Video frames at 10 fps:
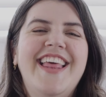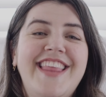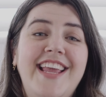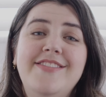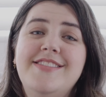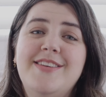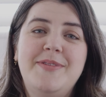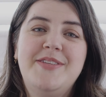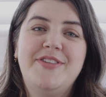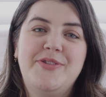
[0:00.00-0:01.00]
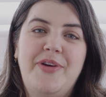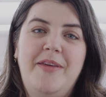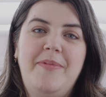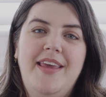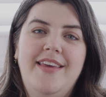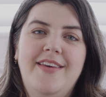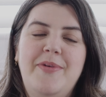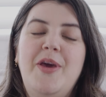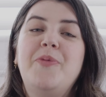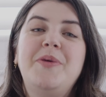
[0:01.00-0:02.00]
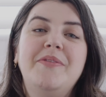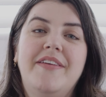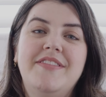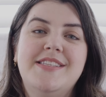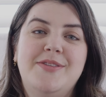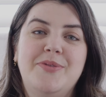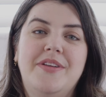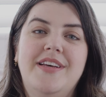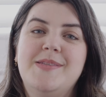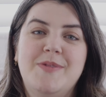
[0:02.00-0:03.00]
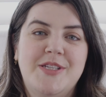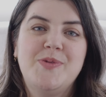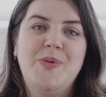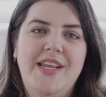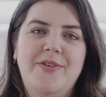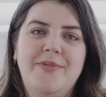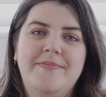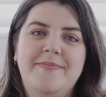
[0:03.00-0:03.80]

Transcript: Thank you so much for joining me. We hope you love this tool as much as we do.